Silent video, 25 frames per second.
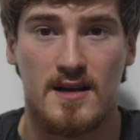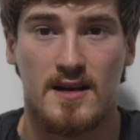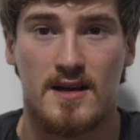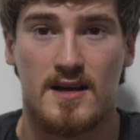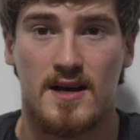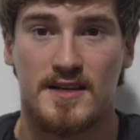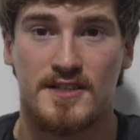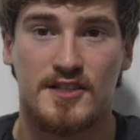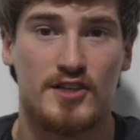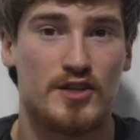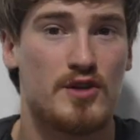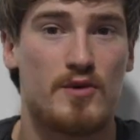
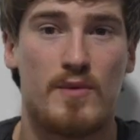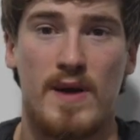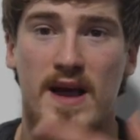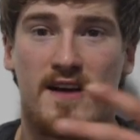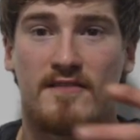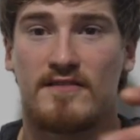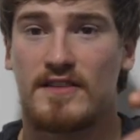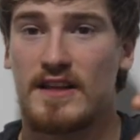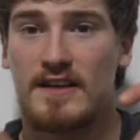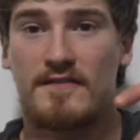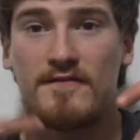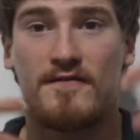until you
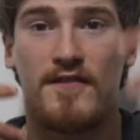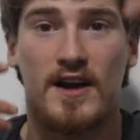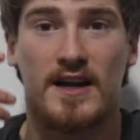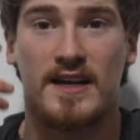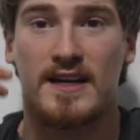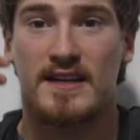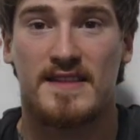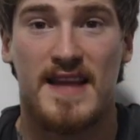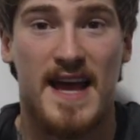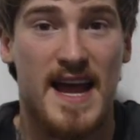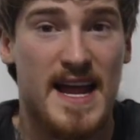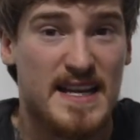have like
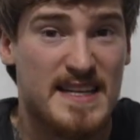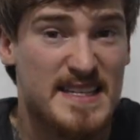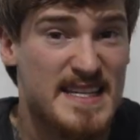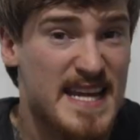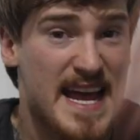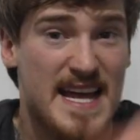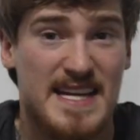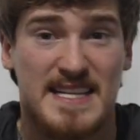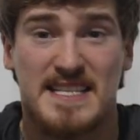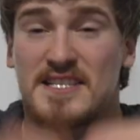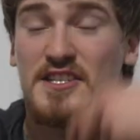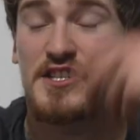fucking that
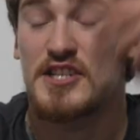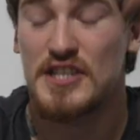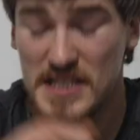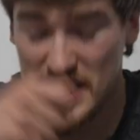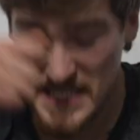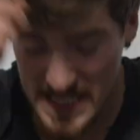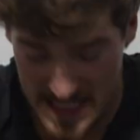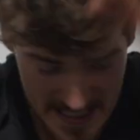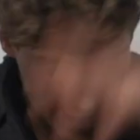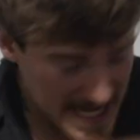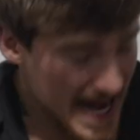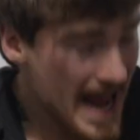test
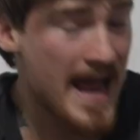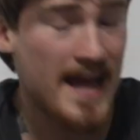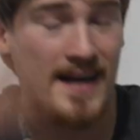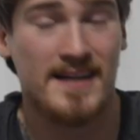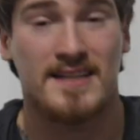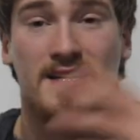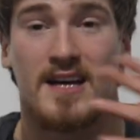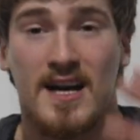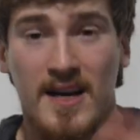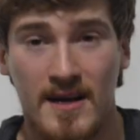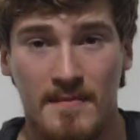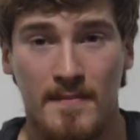just
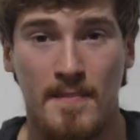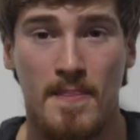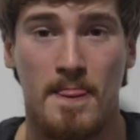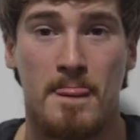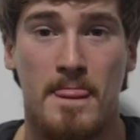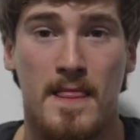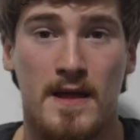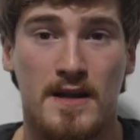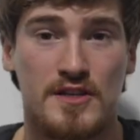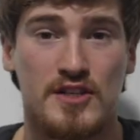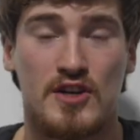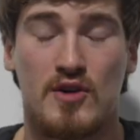stacked up
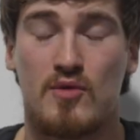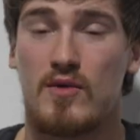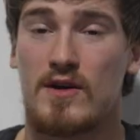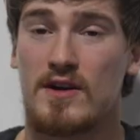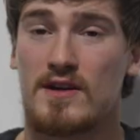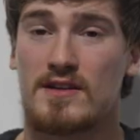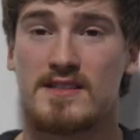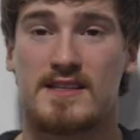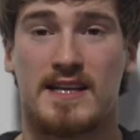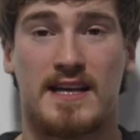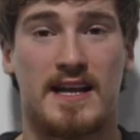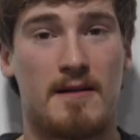to where
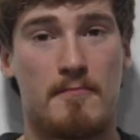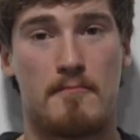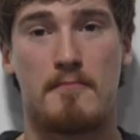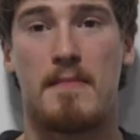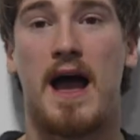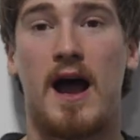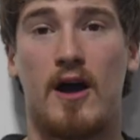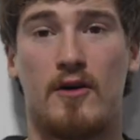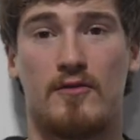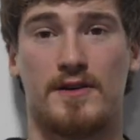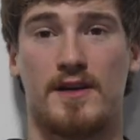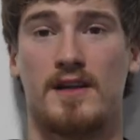it's like a
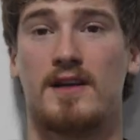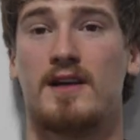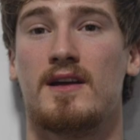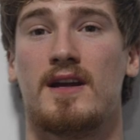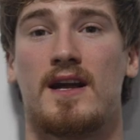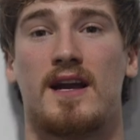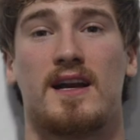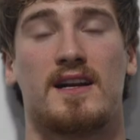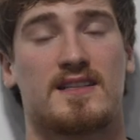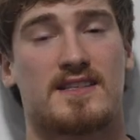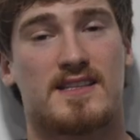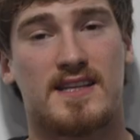mountain.
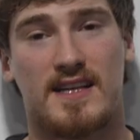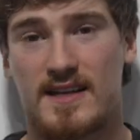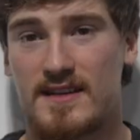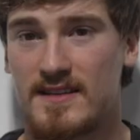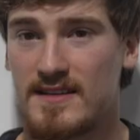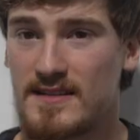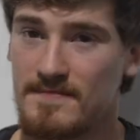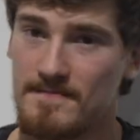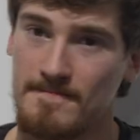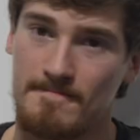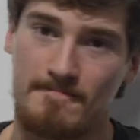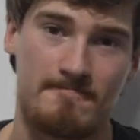And it's like,
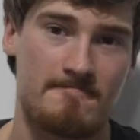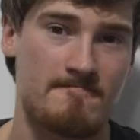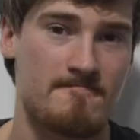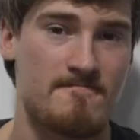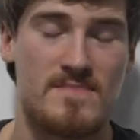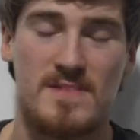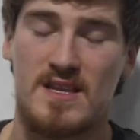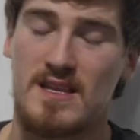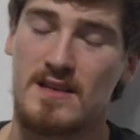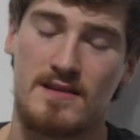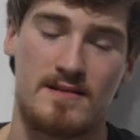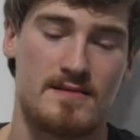
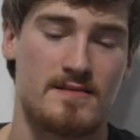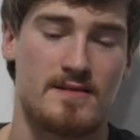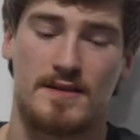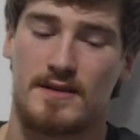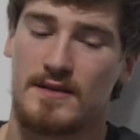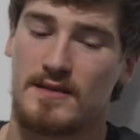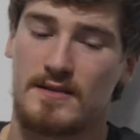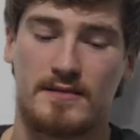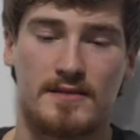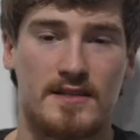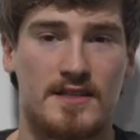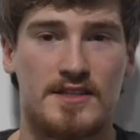
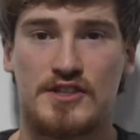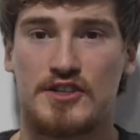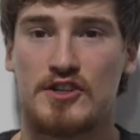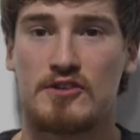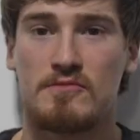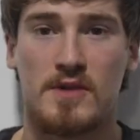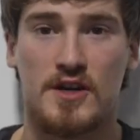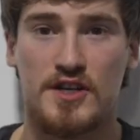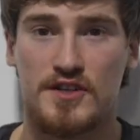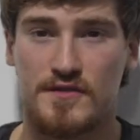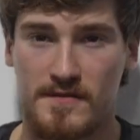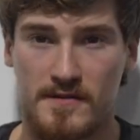it's too
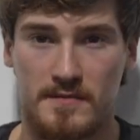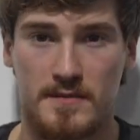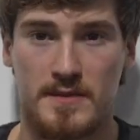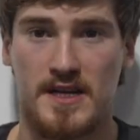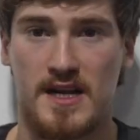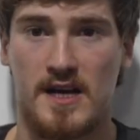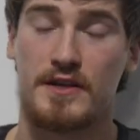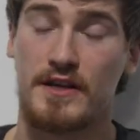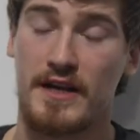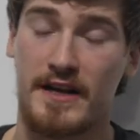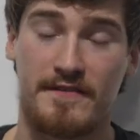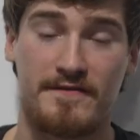much for me.
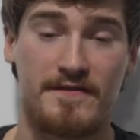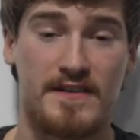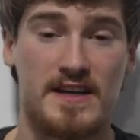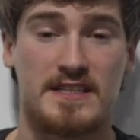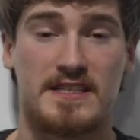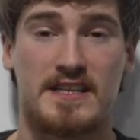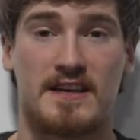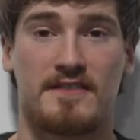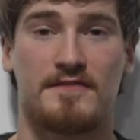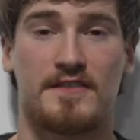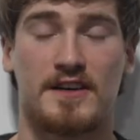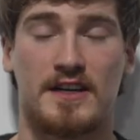You gotta face
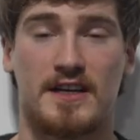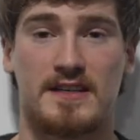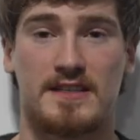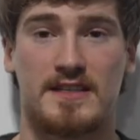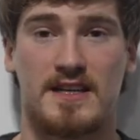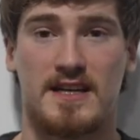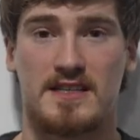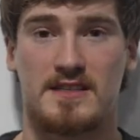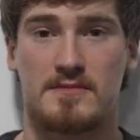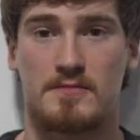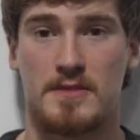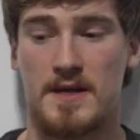that fucking
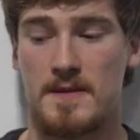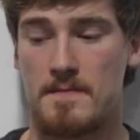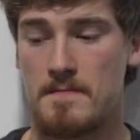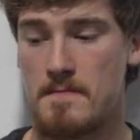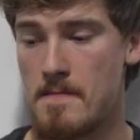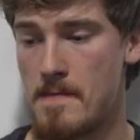test, man.